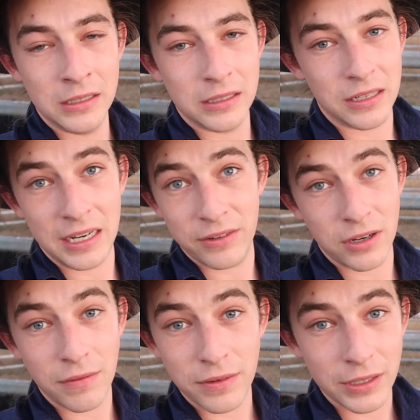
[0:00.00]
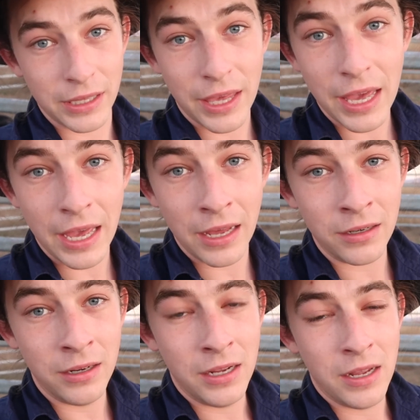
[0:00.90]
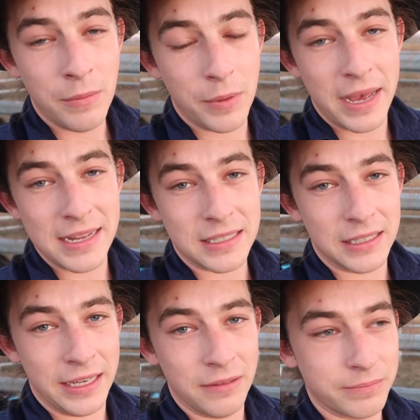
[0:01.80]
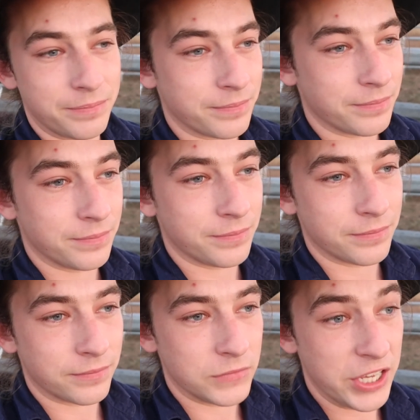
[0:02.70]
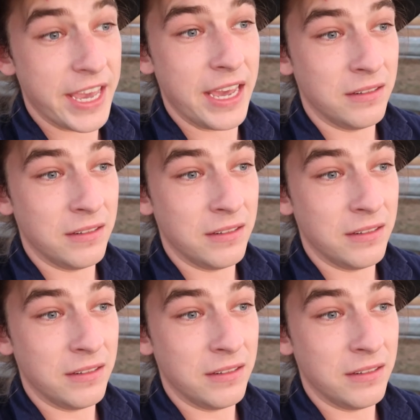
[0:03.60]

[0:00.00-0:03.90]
Don't even know if you really can, but basically, you can?